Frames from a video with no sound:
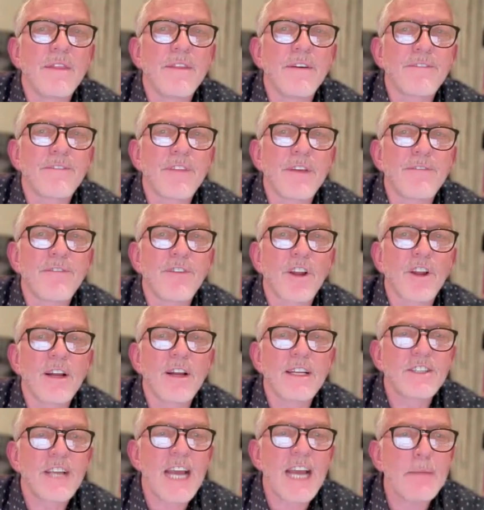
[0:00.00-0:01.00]
The
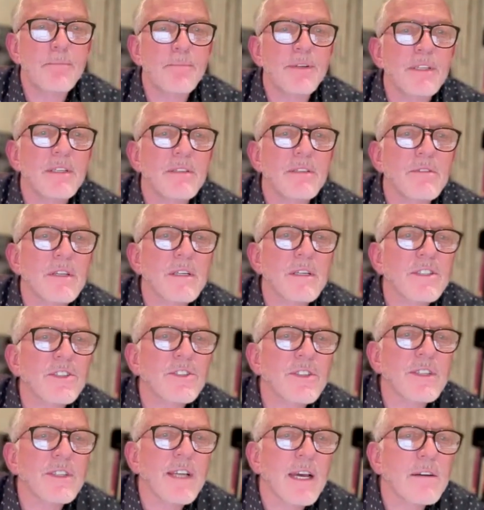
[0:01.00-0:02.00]
flood has happened.
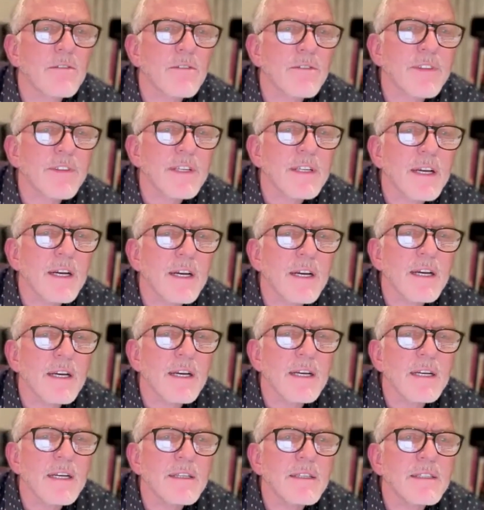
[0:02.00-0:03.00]
Let's see. I don't think
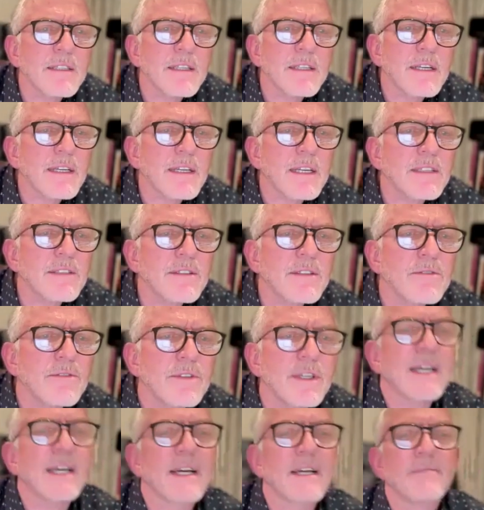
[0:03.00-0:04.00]
I, did I get to?
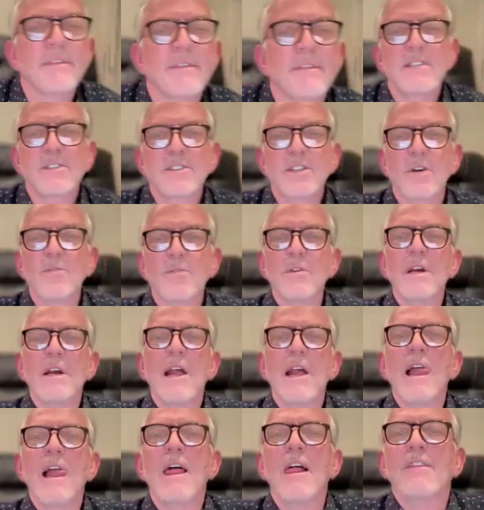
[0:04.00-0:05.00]
Yeah. So
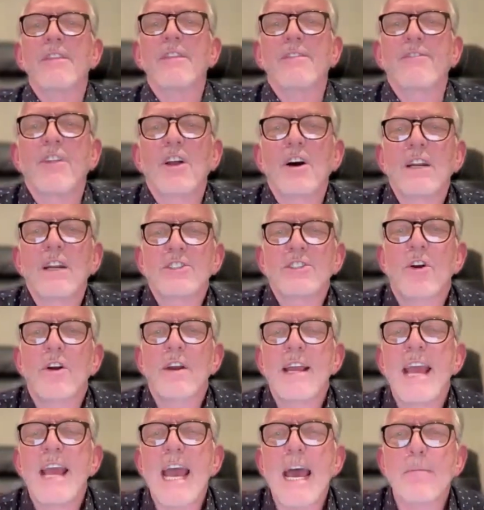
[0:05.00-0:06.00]
the flood has
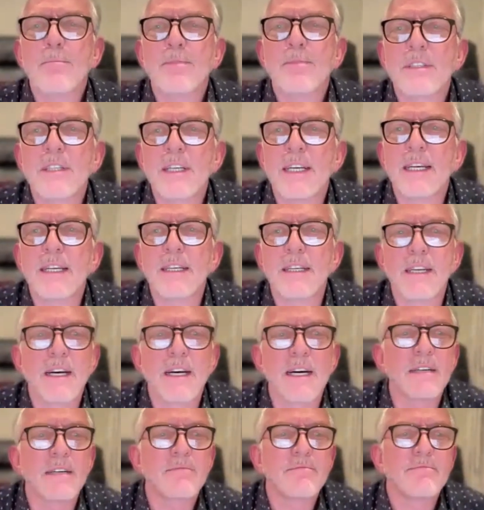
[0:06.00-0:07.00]
already happened, and
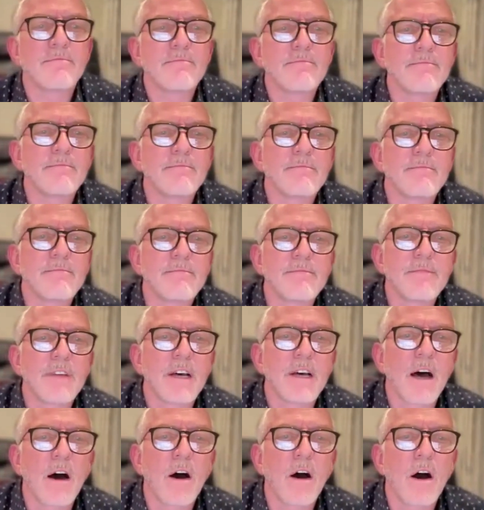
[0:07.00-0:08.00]
all
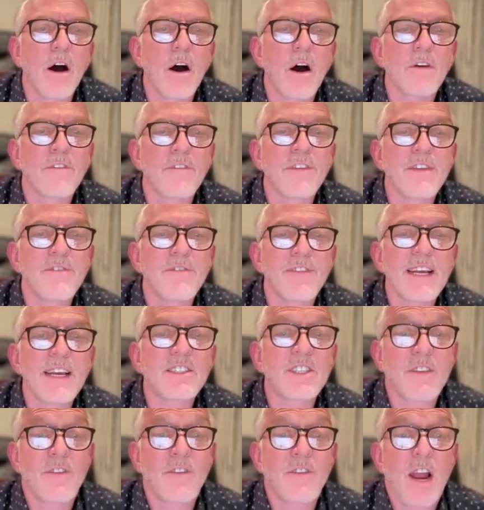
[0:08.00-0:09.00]
of the
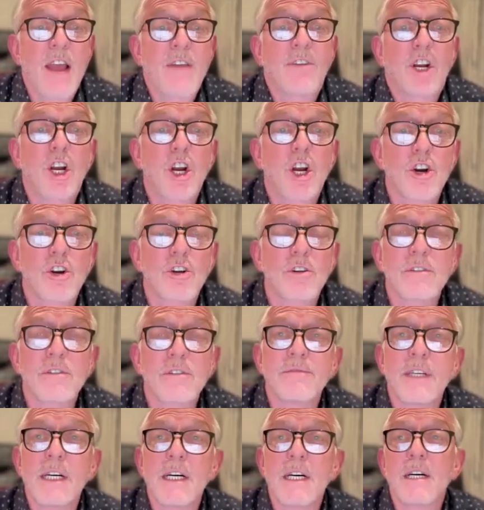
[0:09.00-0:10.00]
events have
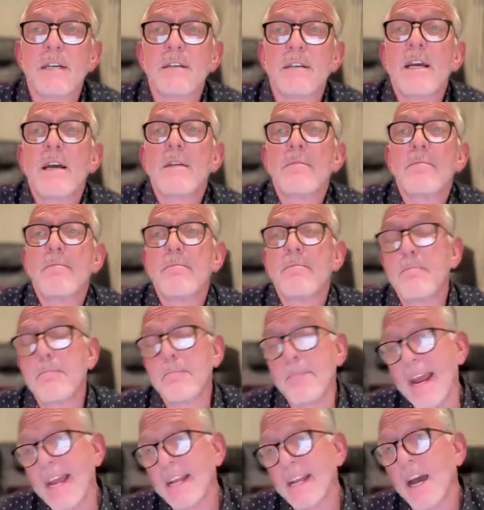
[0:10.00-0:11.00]
occurred.
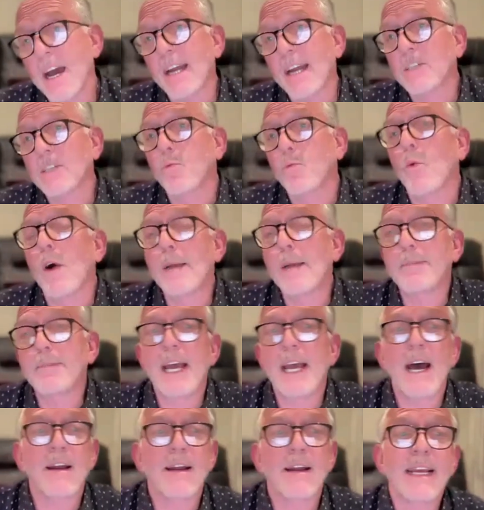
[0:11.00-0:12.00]
Mankind is
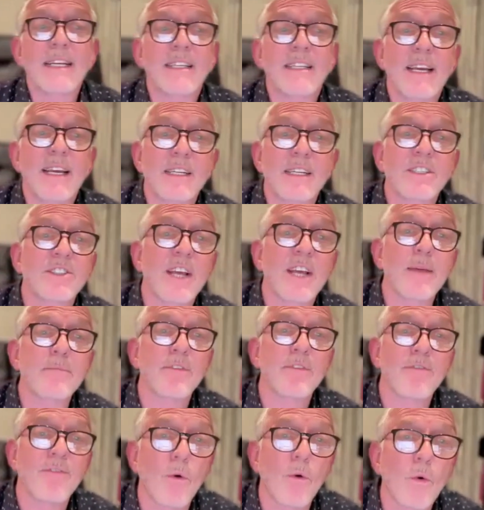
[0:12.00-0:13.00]
wiped out
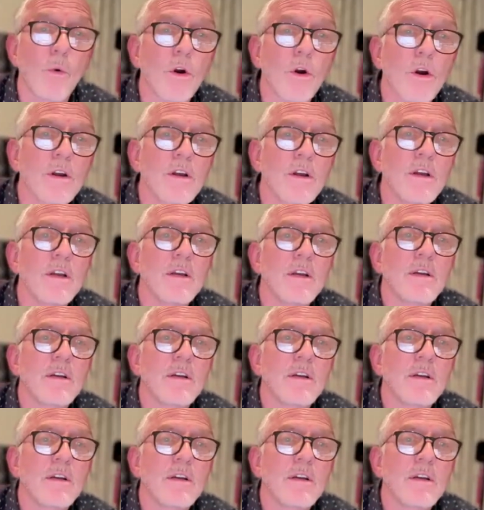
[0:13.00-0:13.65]
except for